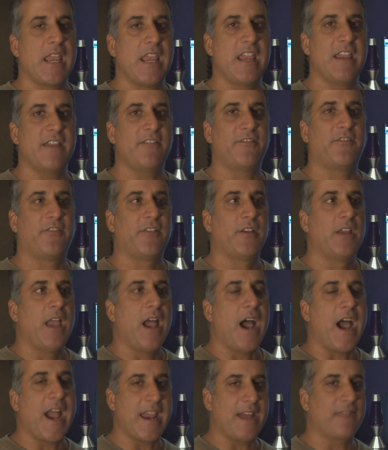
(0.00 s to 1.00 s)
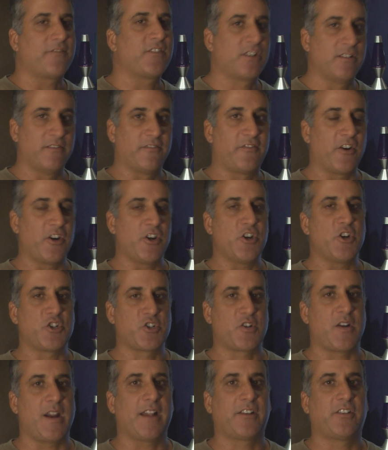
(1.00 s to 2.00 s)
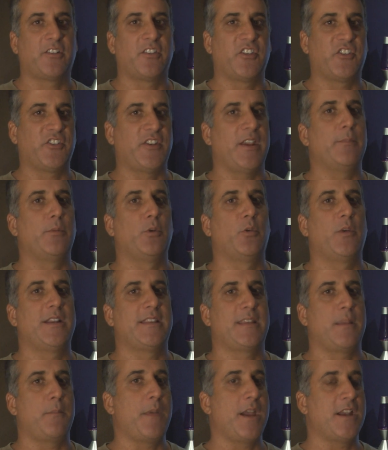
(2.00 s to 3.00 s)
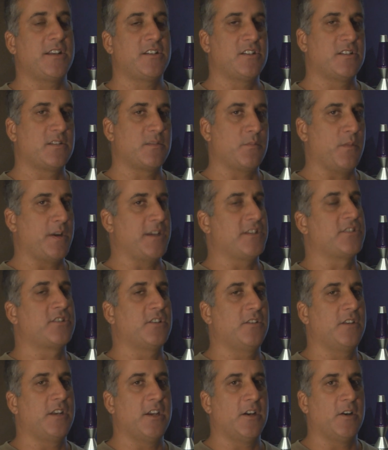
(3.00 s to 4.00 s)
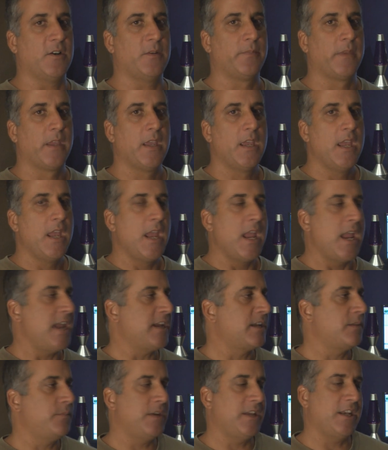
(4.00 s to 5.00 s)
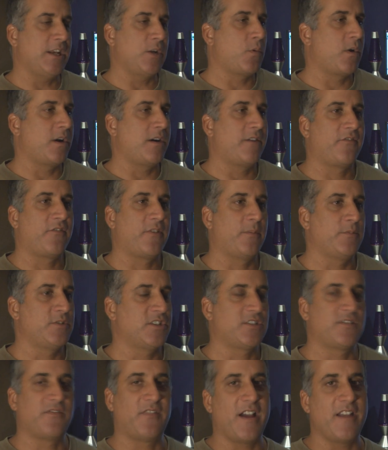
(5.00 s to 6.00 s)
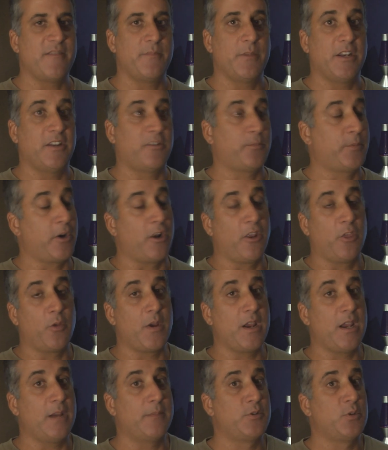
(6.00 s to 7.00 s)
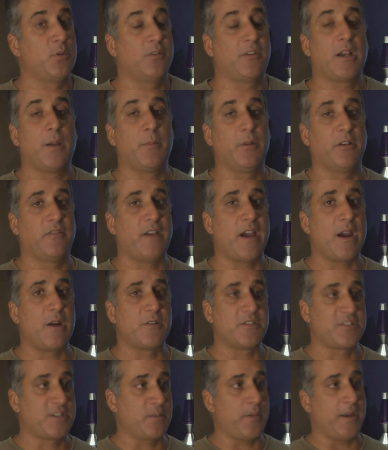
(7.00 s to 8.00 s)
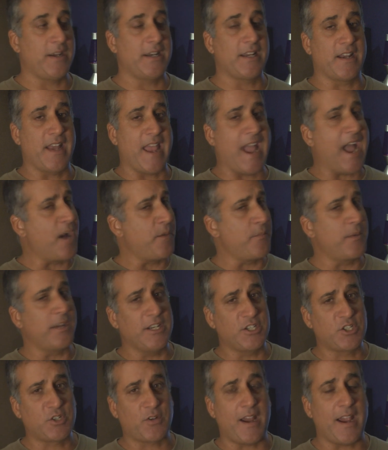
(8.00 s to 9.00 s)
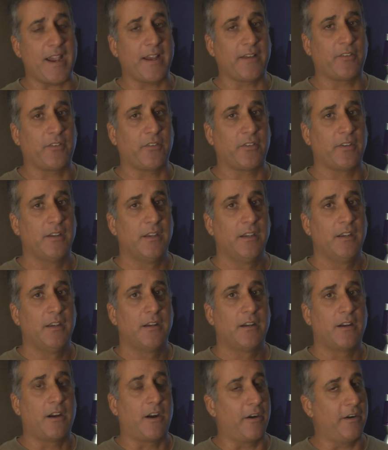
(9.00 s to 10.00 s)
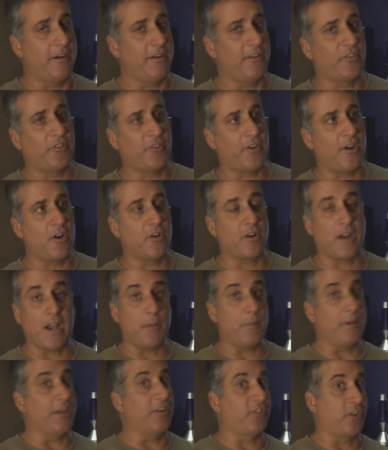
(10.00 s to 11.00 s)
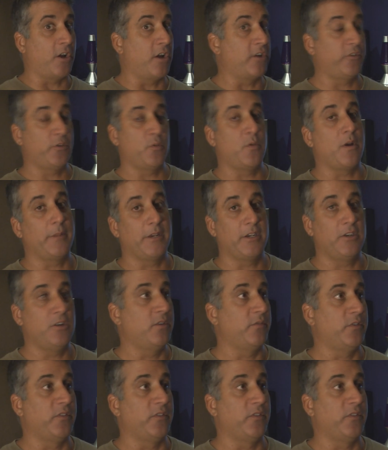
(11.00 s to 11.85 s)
If I have to convert your tracks to the sample rate that matches my studio, it can be anywhere from just 5 minutes but all the way up to a couple of hours depending on how many tracks are in a song or how many songs you want me to do.